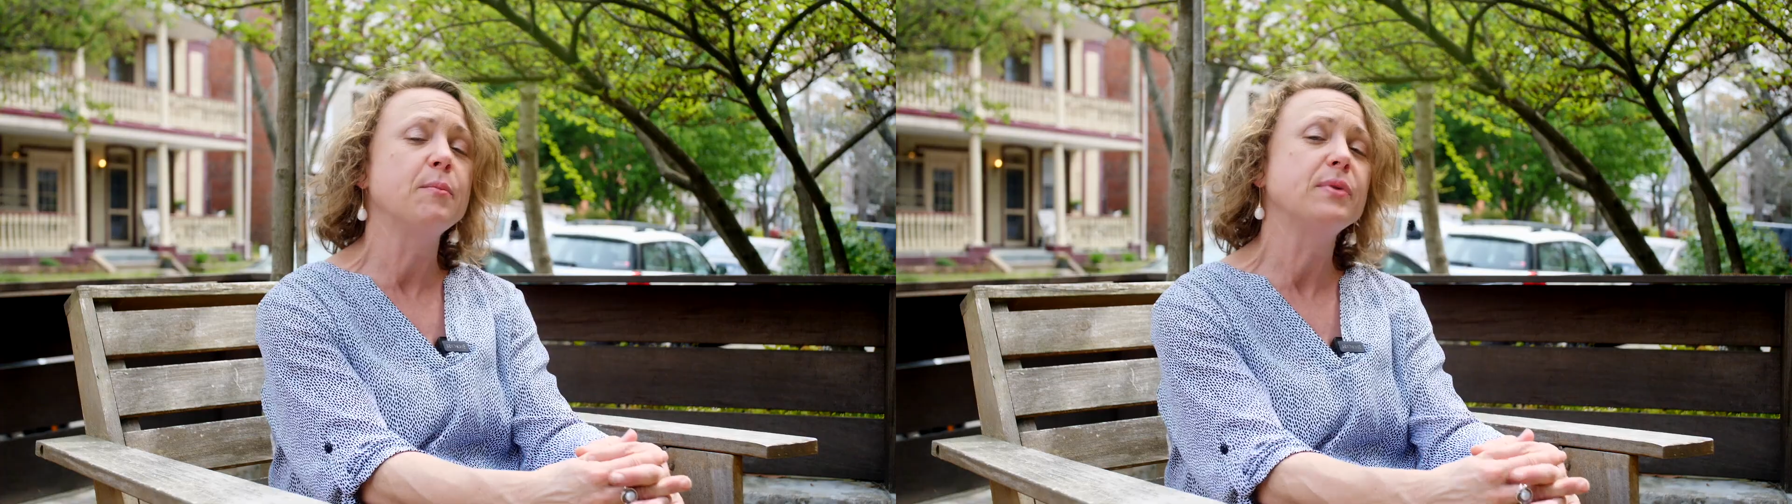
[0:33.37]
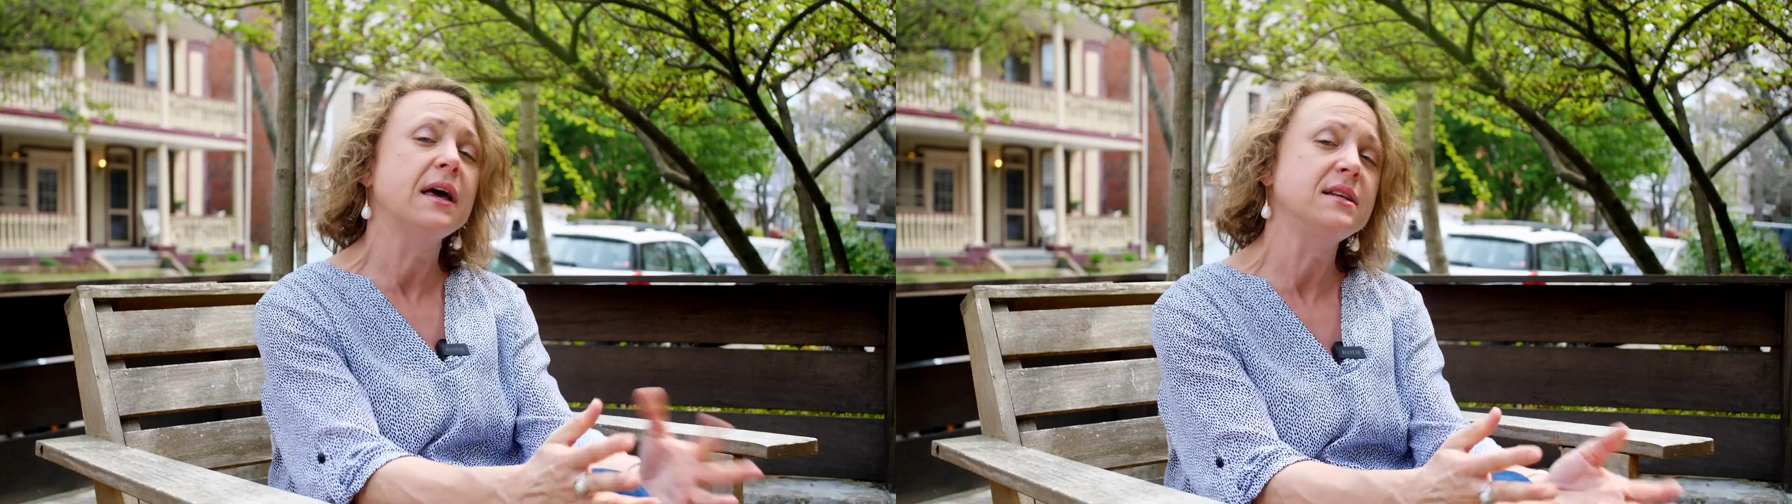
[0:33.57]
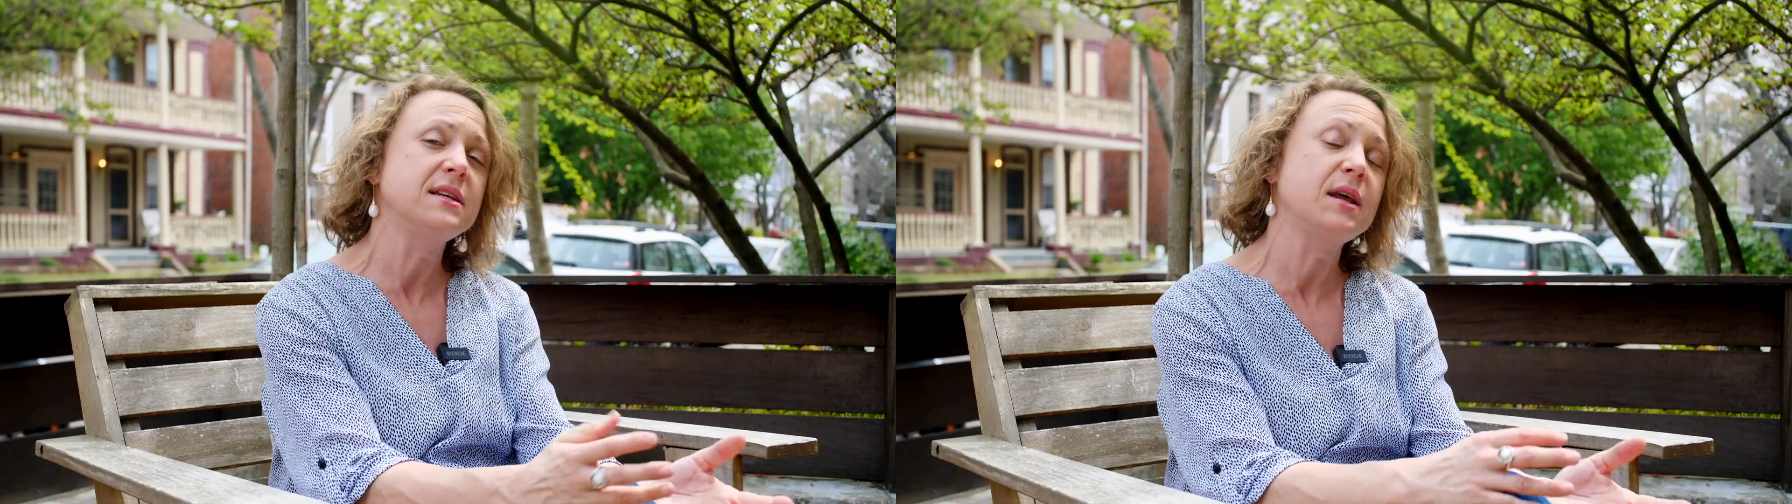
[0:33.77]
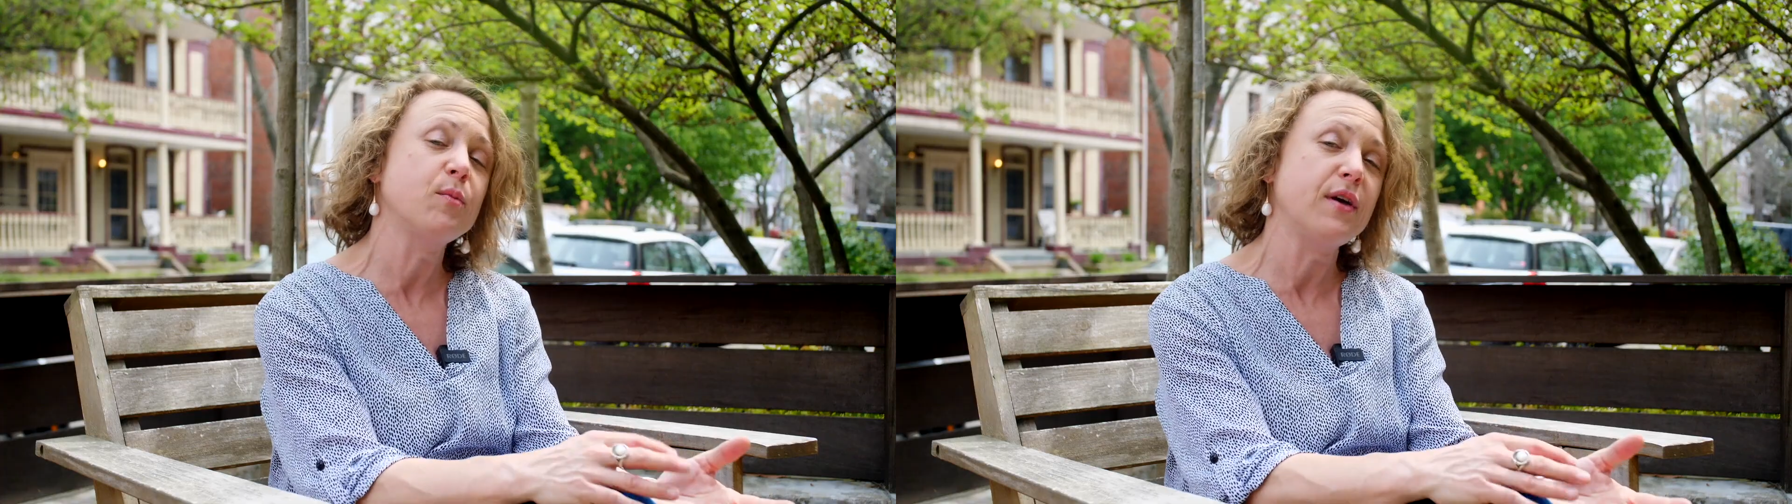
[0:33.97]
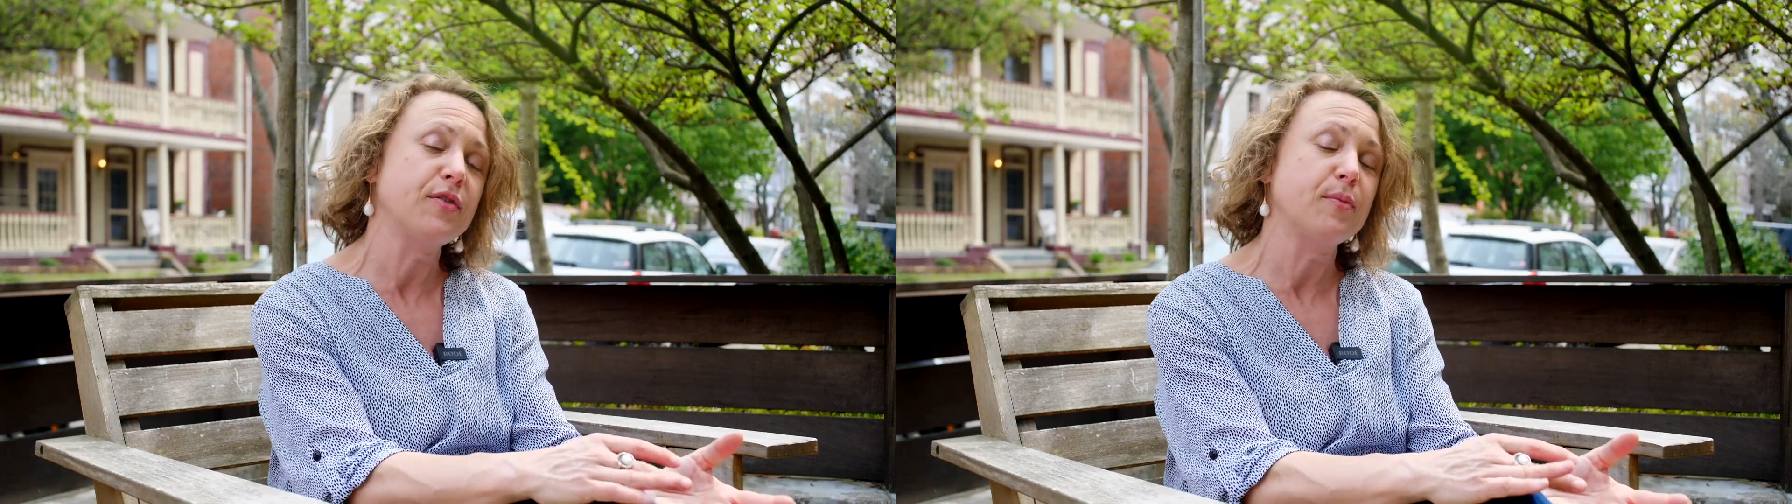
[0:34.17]
and blended it
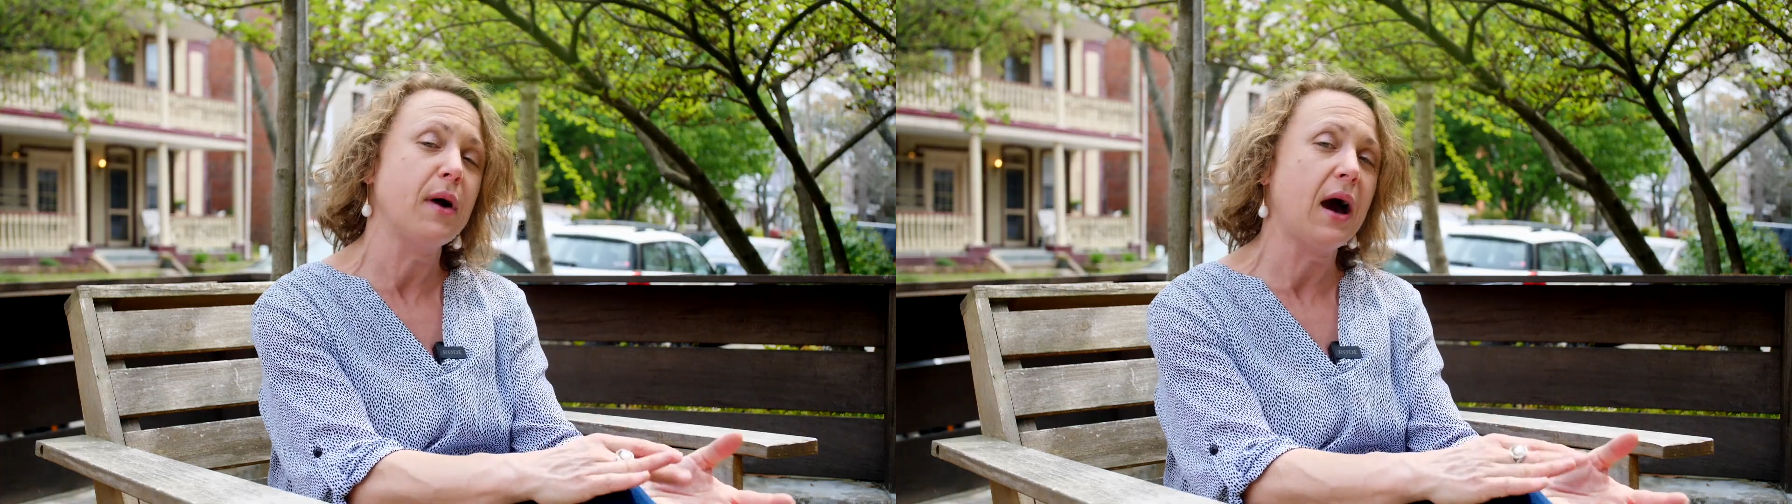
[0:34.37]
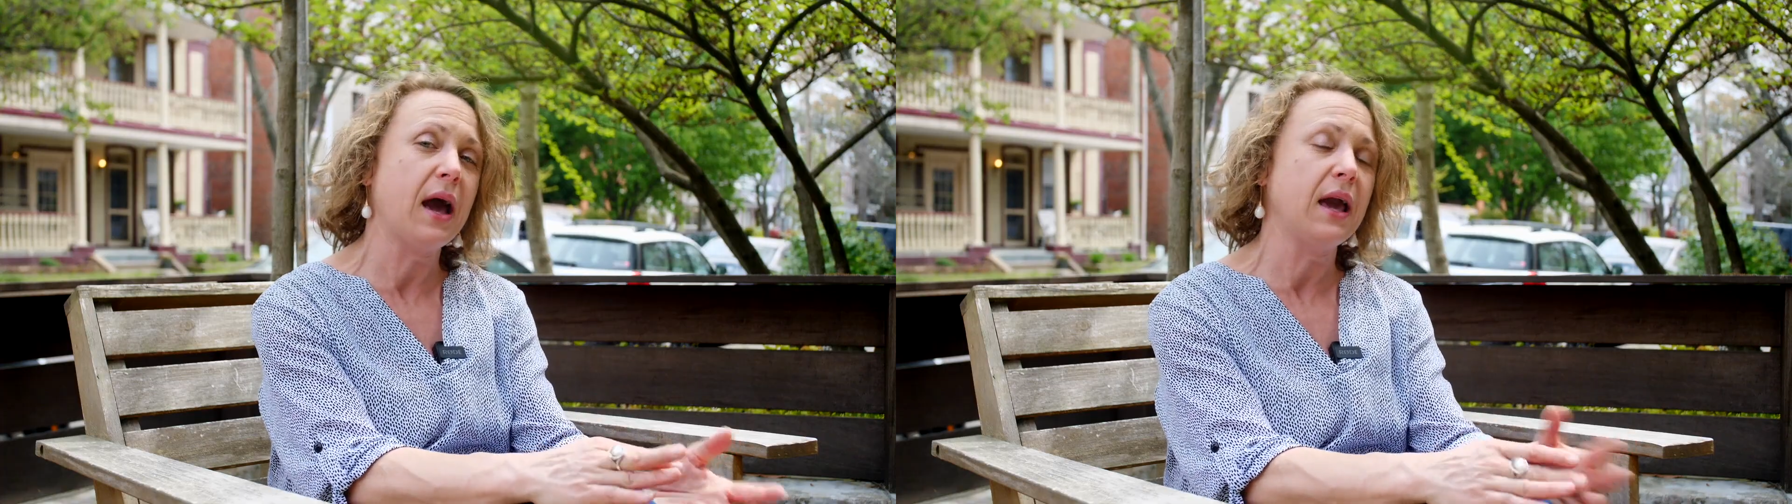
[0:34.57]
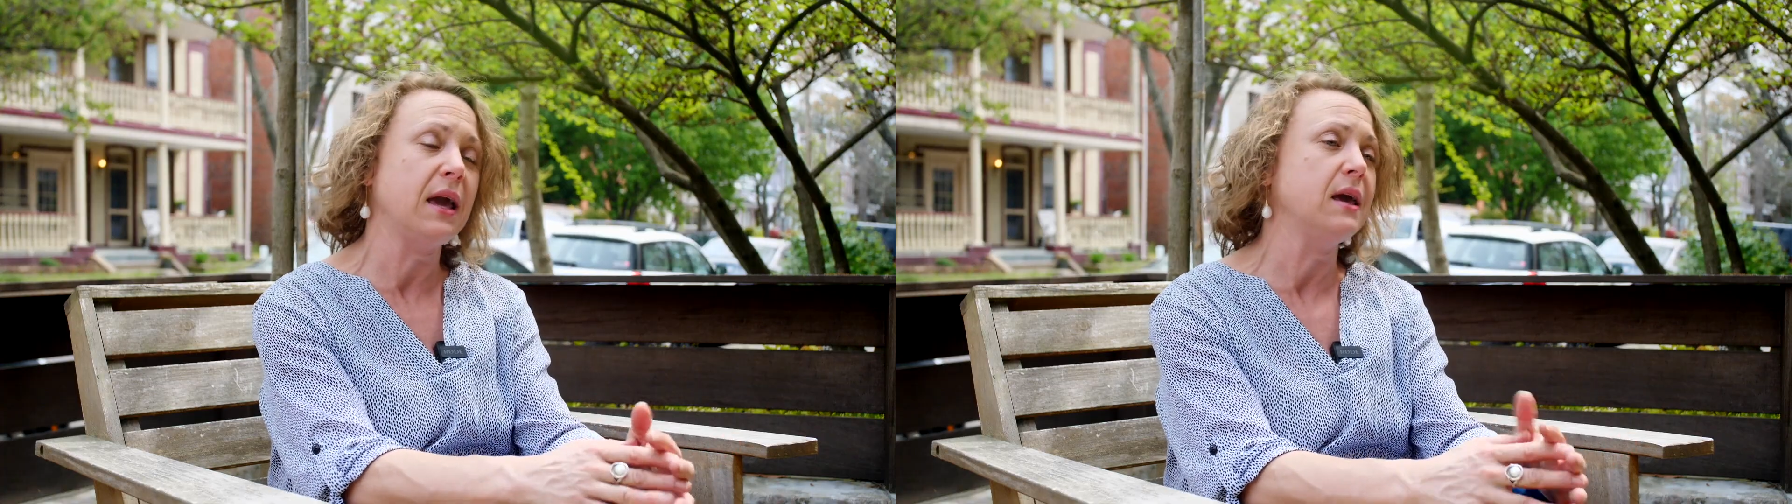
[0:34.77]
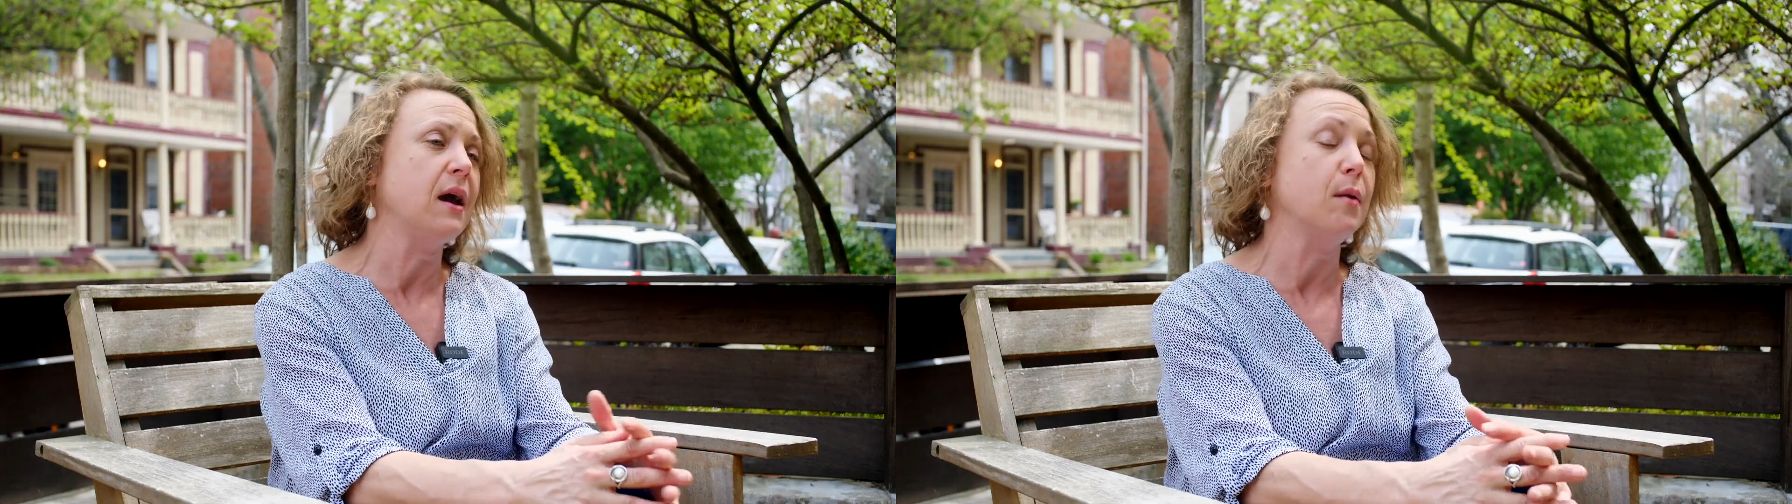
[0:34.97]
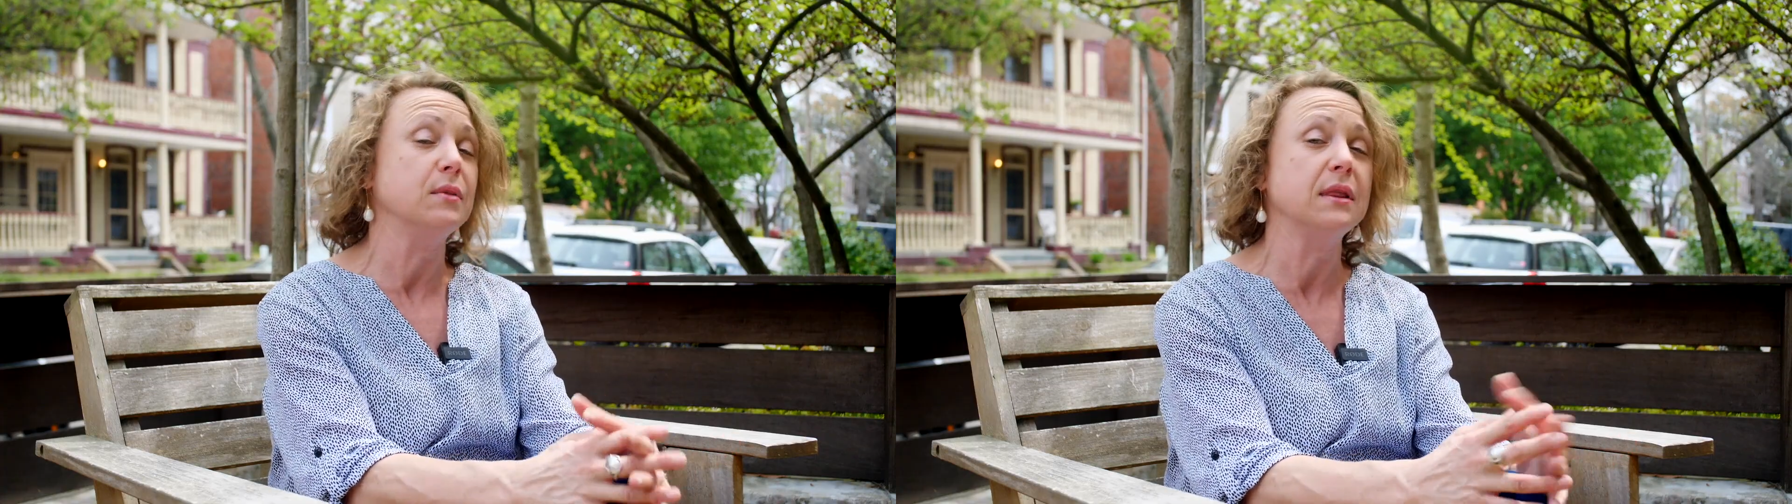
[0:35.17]
with my
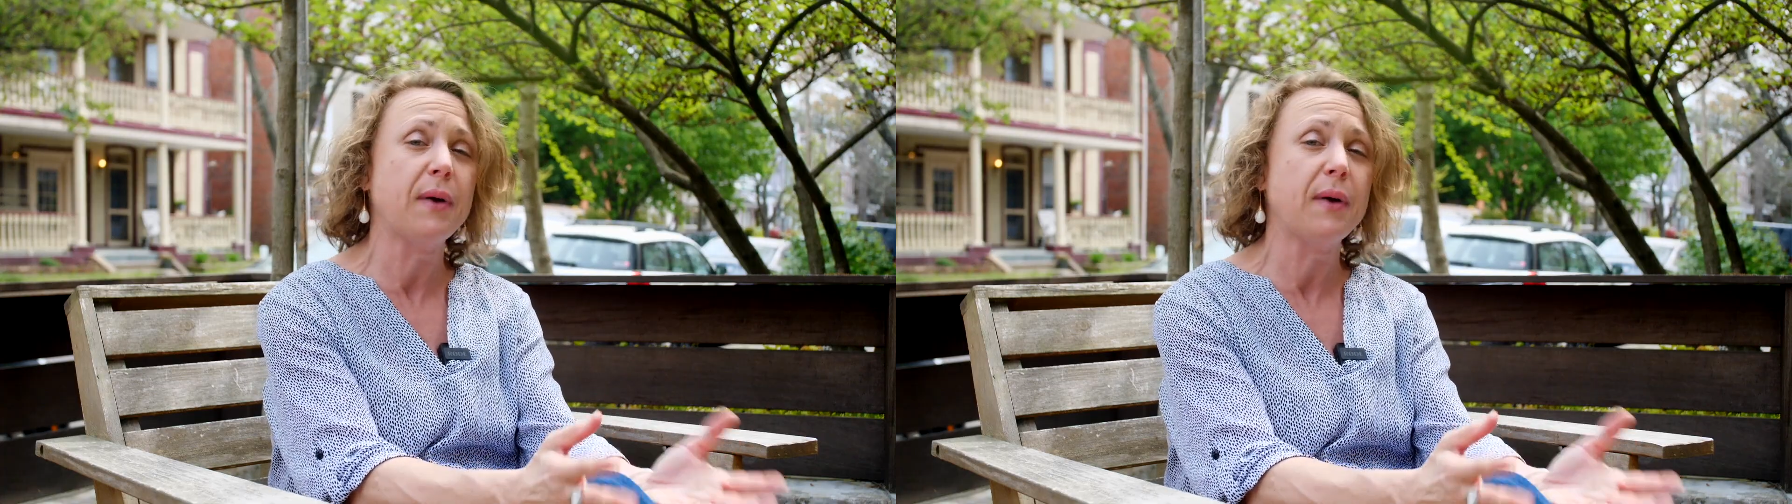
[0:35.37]
um,